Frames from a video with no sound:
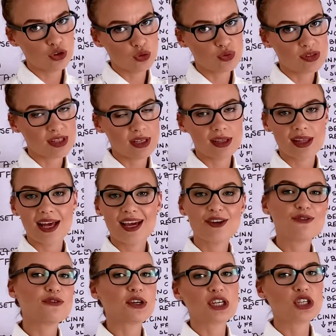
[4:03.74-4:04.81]
used in like
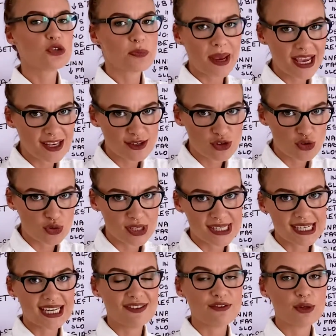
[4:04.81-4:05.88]
French pastries
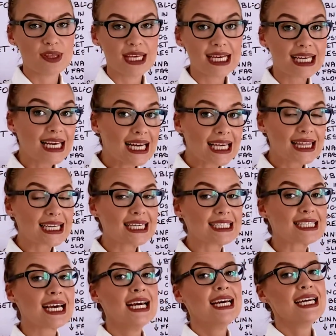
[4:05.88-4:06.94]
and everything like
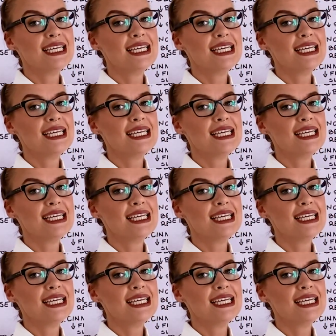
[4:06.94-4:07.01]
that.